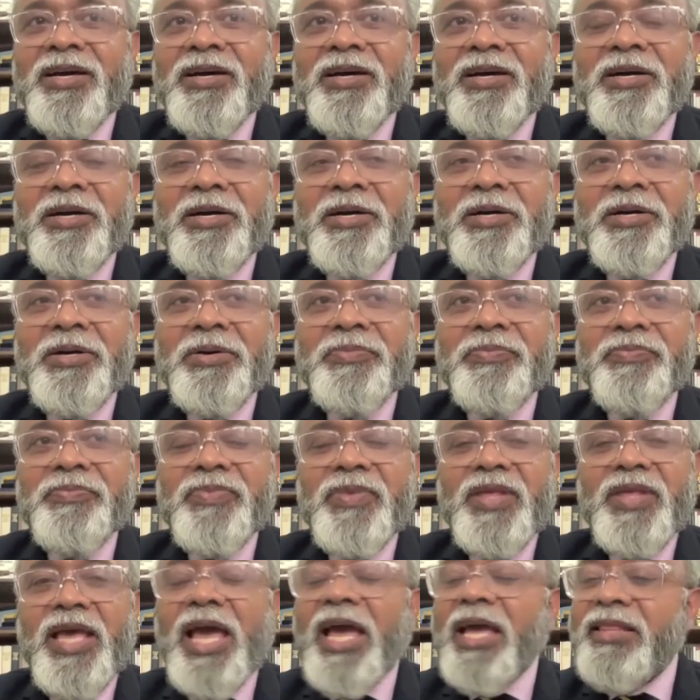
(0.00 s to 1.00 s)

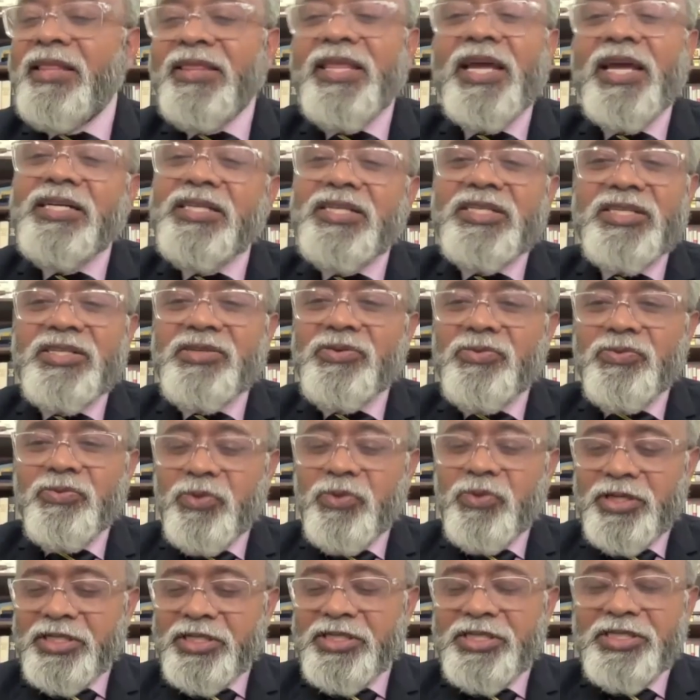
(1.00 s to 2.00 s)
Um, and that's
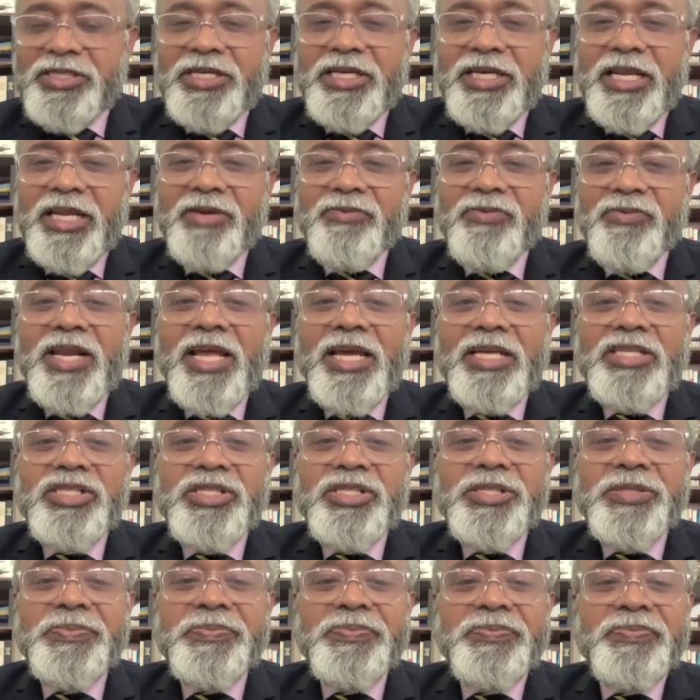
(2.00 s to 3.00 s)
what is naval
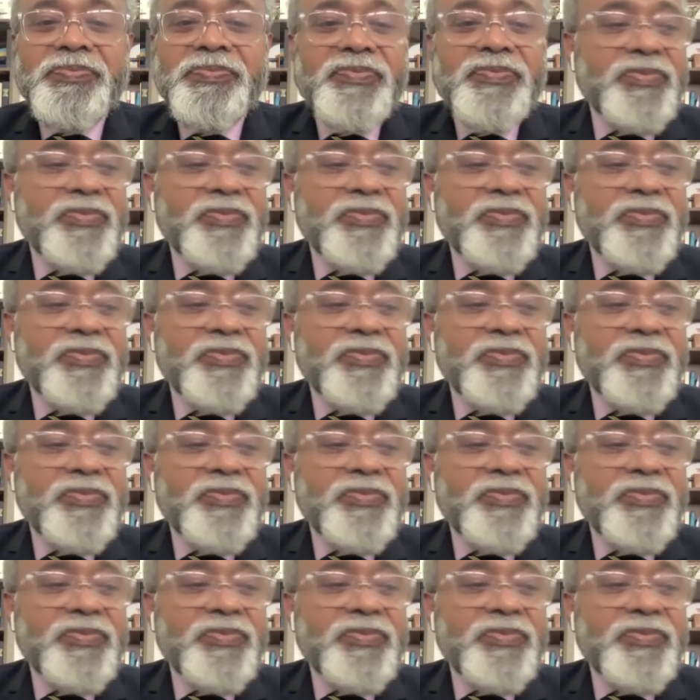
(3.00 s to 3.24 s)
action.